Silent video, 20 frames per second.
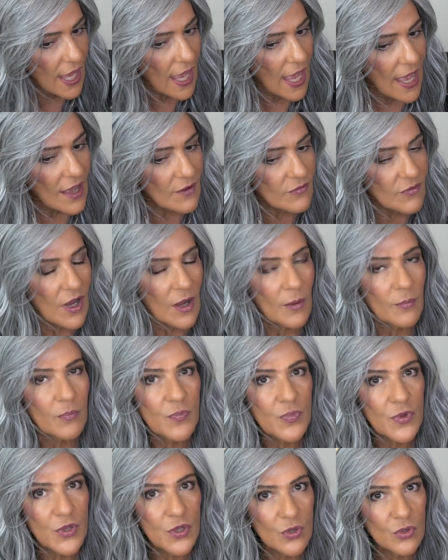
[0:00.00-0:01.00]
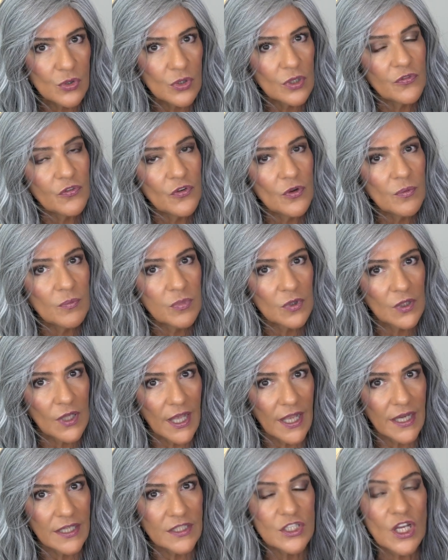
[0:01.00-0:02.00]
have a beautiful
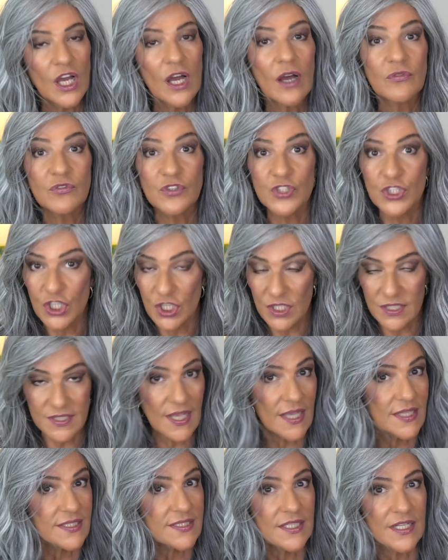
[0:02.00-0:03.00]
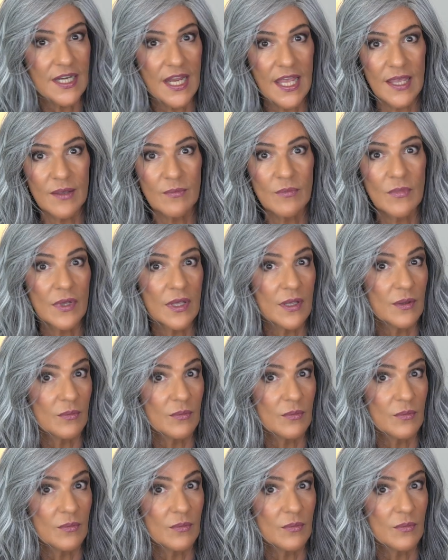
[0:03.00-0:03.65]
blend of just as the name